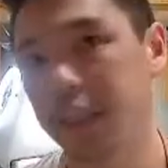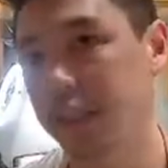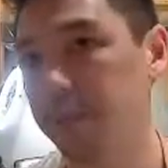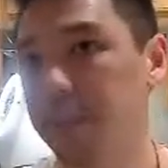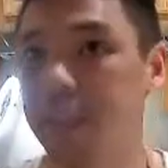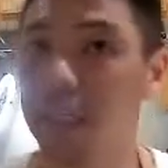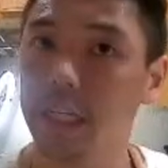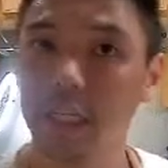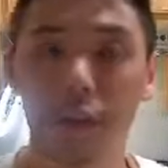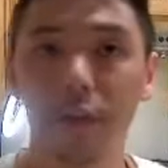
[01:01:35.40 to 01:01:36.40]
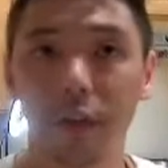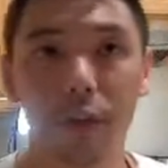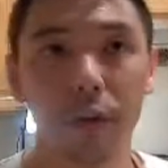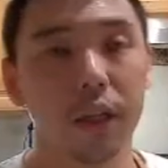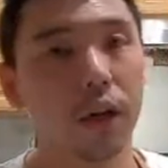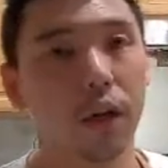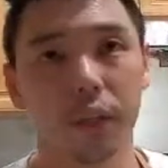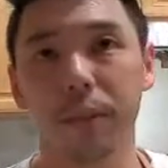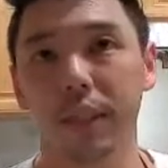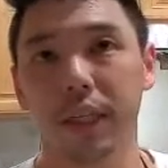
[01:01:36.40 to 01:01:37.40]
It means that it heats up very quickly. It
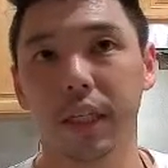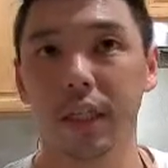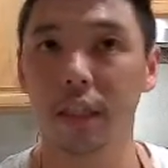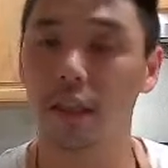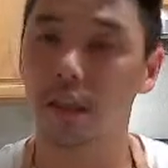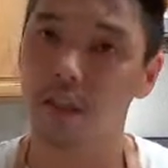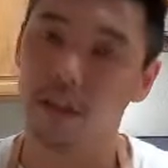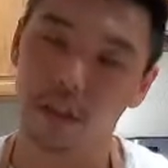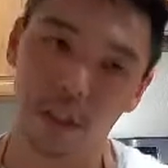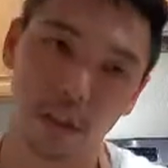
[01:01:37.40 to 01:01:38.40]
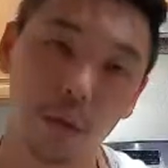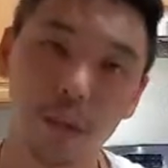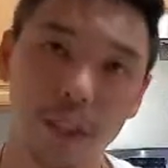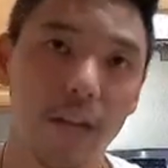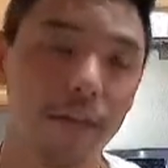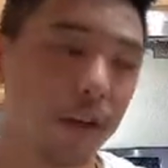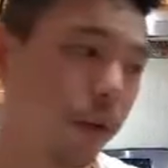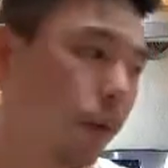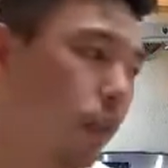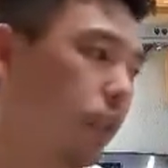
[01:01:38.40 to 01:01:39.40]
also means that it cools down very
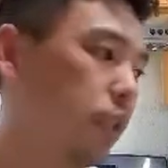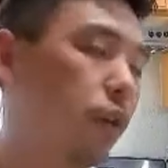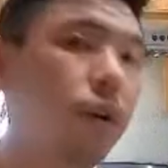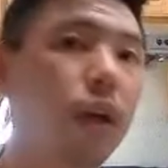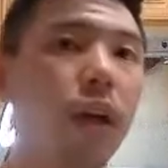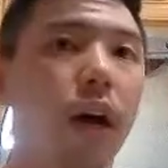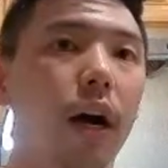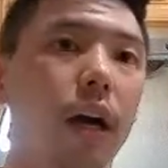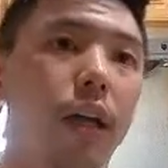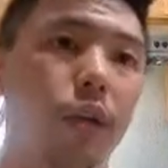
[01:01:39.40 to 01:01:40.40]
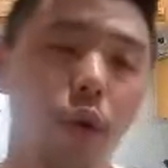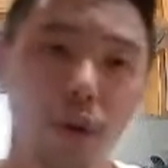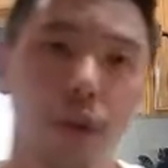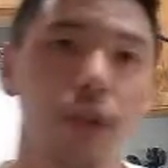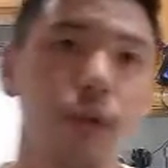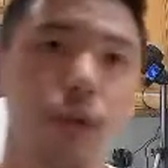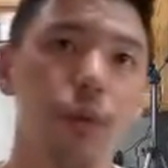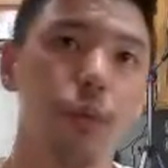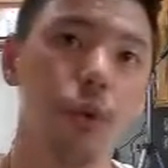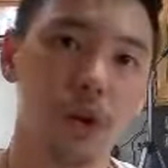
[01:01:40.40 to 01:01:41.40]
quickly. So in order to
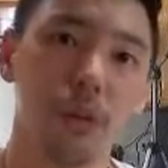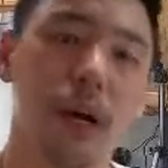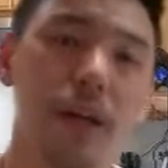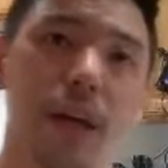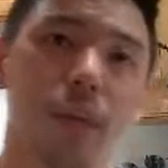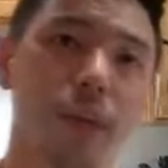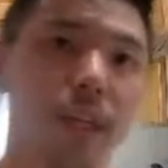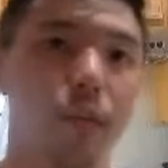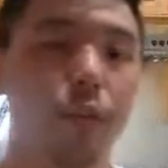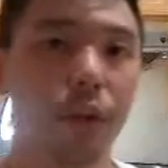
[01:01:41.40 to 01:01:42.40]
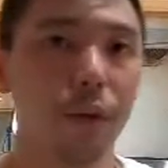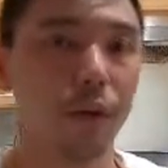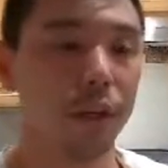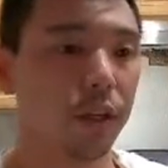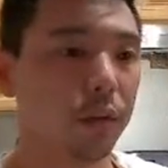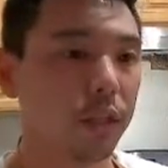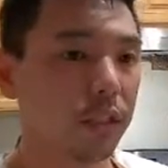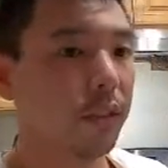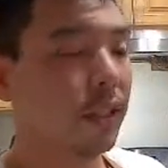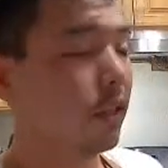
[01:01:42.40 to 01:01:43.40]
work around that, we need really, really
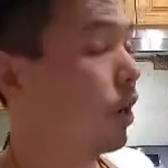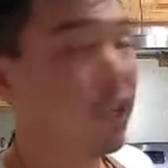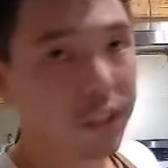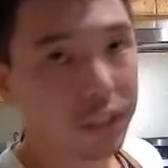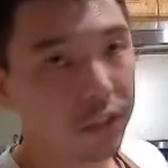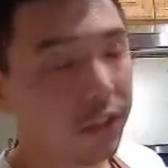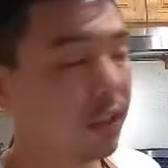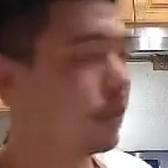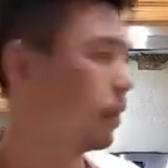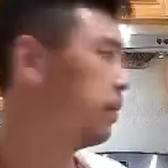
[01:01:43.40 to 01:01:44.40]
aggressive heat constantly. So